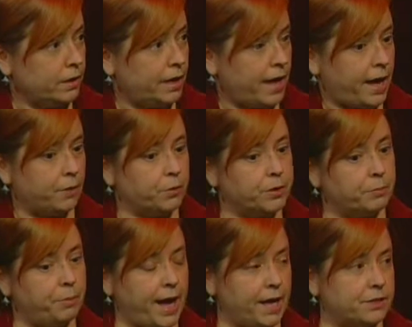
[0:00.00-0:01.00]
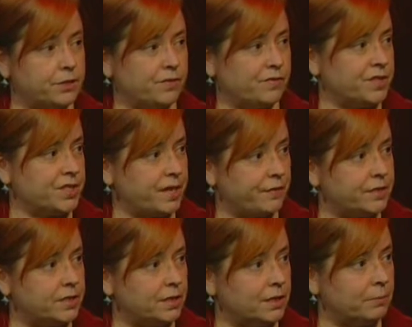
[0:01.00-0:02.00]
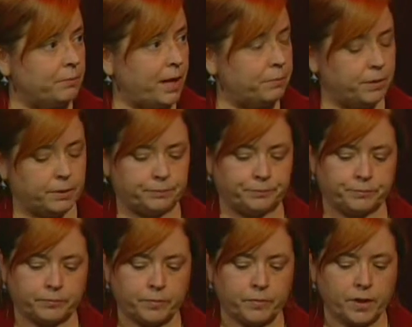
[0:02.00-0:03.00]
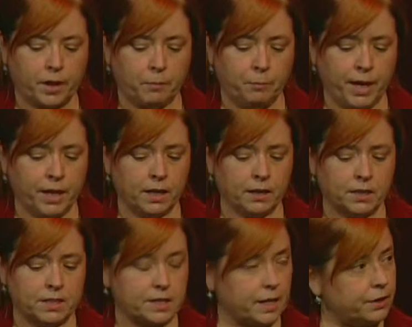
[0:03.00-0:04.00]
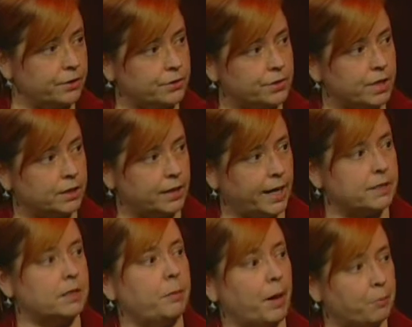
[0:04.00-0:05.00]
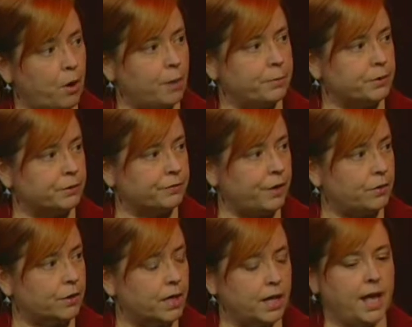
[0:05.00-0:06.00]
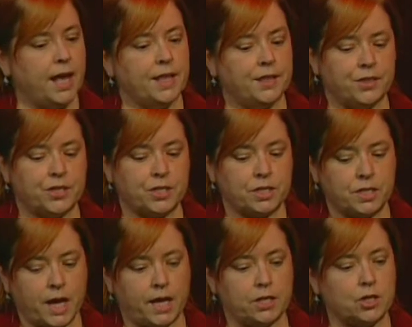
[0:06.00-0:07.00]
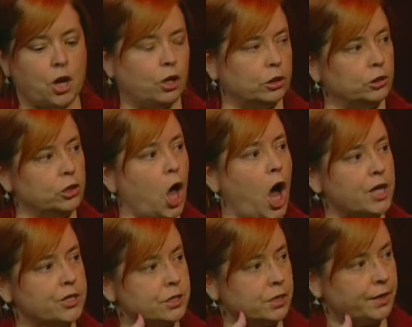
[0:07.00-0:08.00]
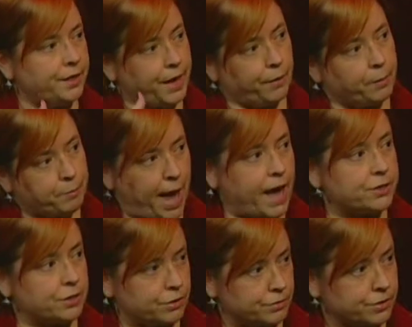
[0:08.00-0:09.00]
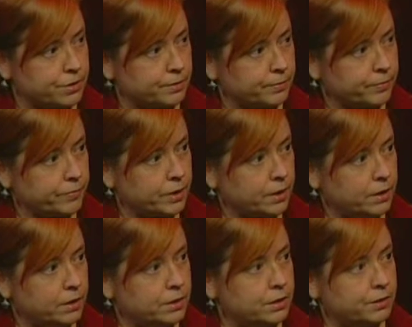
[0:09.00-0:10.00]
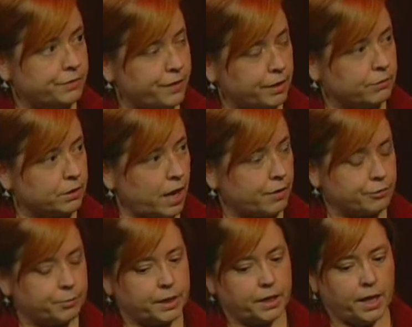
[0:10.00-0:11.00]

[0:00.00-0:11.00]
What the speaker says: And with the passage of the 17th Amendment, making the senators elected by popular vote, the states lost their ambassadors mm-hmm. to the federal government.